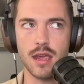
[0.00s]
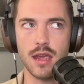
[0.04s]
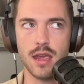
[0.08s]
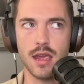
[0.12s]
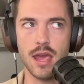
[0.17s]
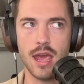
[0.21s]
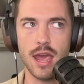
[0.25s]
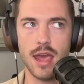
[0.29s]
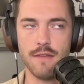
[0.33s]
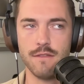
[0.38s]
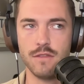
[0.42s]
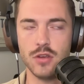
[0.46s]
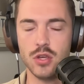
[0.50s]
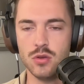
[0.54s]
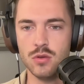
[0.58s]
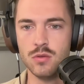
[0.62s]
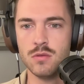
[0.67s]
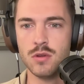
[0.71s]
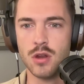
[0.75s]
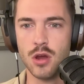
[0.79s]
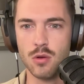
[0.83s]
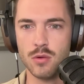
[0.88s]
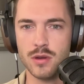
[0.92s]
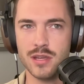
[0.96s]
Have
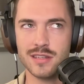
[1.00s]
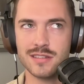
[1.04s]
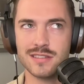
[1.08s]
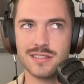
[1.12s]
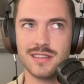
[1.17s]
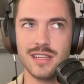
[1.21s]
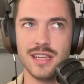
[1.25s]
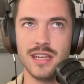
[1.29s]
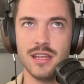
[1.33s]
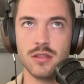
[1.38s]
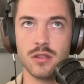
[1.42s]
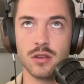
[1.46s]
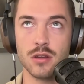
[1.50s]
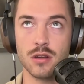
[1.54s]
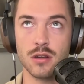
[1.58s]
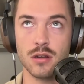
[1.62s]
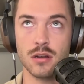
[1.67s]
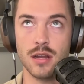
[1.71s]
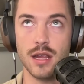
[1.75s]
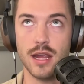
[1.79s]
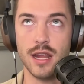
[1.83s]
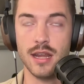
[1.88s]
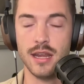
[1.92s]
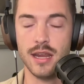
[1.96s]
you noticed
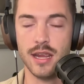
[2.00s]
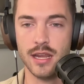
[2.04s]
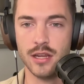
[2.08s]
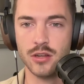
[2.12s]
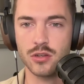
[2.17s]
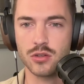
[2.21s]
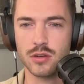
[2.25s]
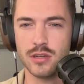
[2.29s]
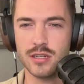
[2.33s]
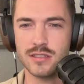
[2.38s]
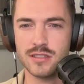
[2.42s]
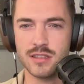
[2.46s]
either an increase